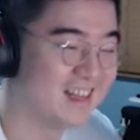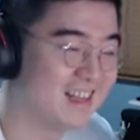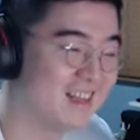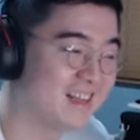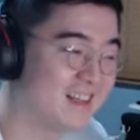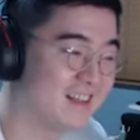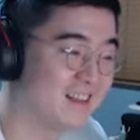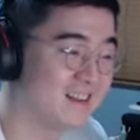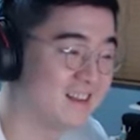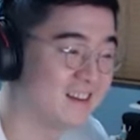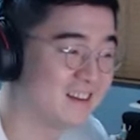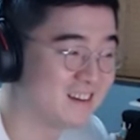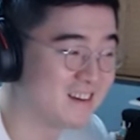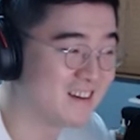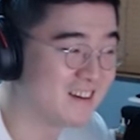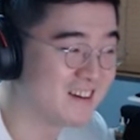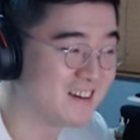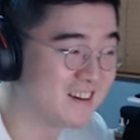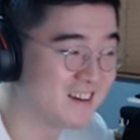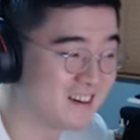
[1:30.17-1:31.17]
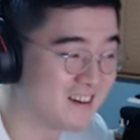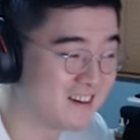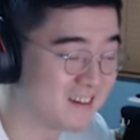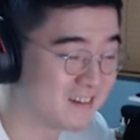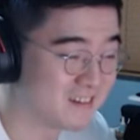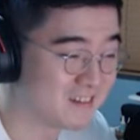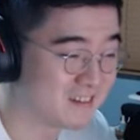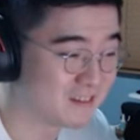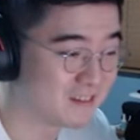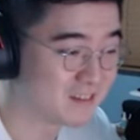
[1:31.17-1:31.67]

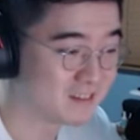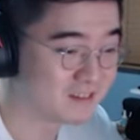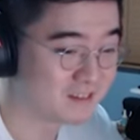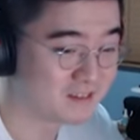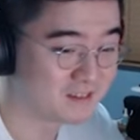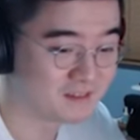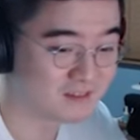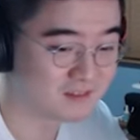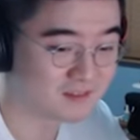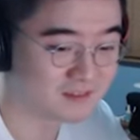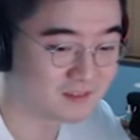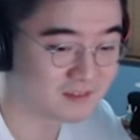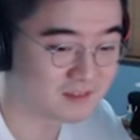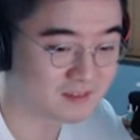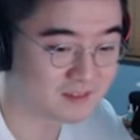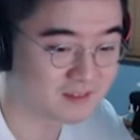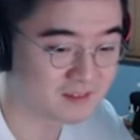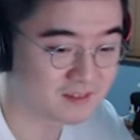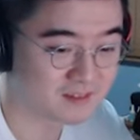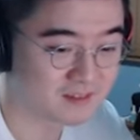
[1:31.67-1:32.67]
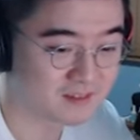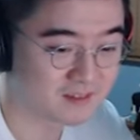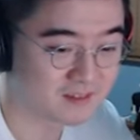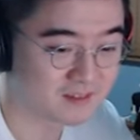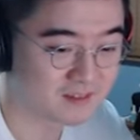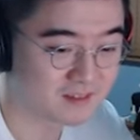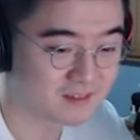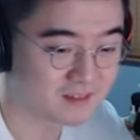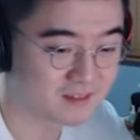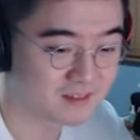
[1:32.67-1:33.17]

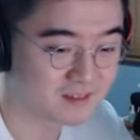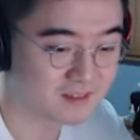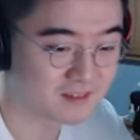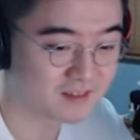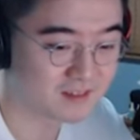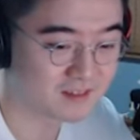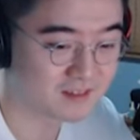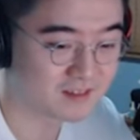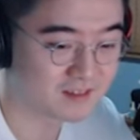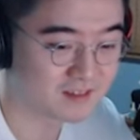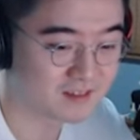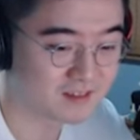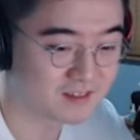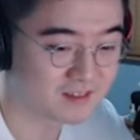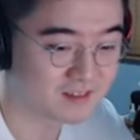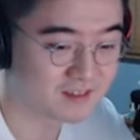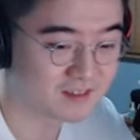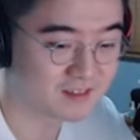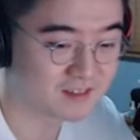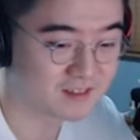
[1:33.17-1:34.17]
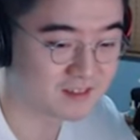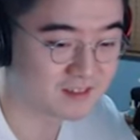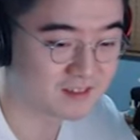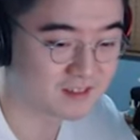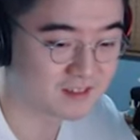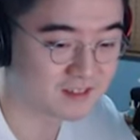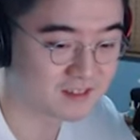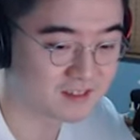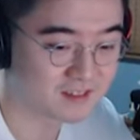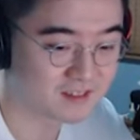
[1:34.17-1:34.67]

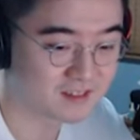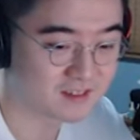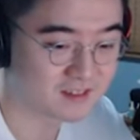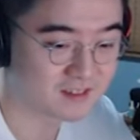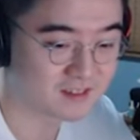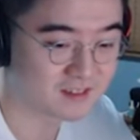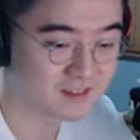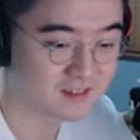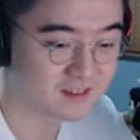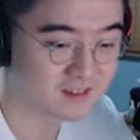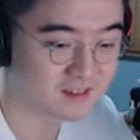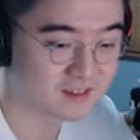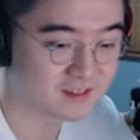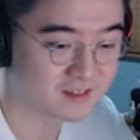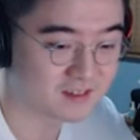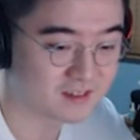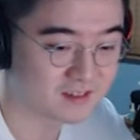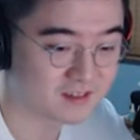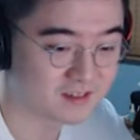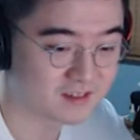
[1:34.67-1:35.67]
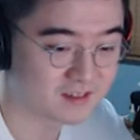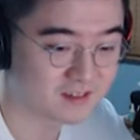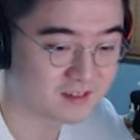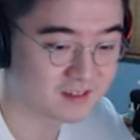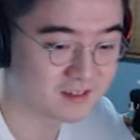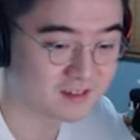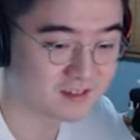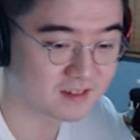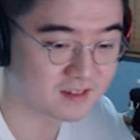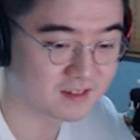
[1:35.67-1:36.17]

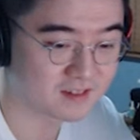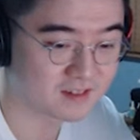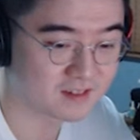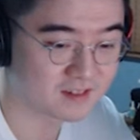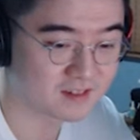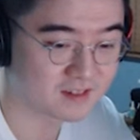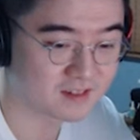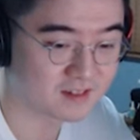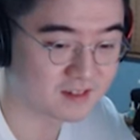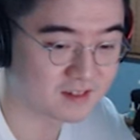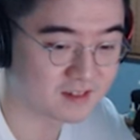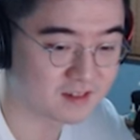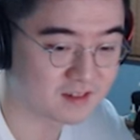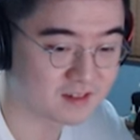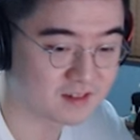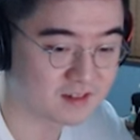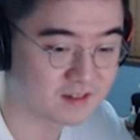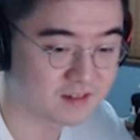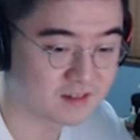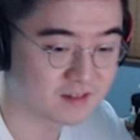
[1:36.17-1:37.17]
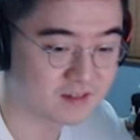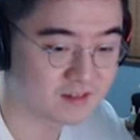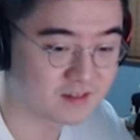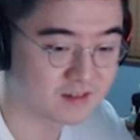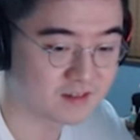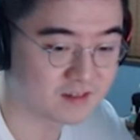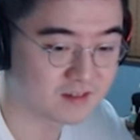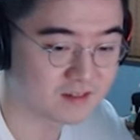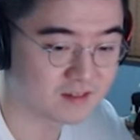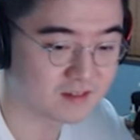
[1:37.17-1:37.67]

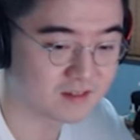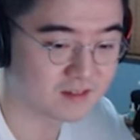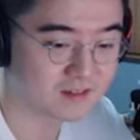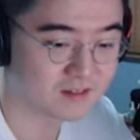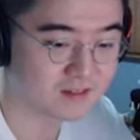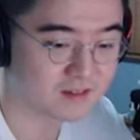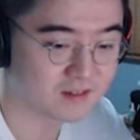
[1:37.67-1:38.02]
This person isn't speaking.